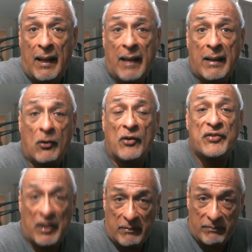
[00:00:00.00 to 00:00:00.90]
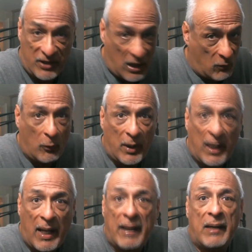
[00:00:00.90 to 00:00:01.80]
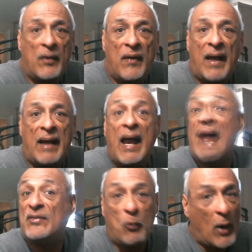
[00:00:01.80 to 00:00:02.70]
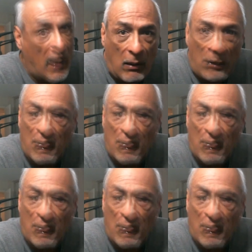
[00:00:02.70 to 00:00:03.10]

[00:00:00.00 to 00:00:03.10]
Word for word: And of course, Dionne Warwick had a hit with that as well.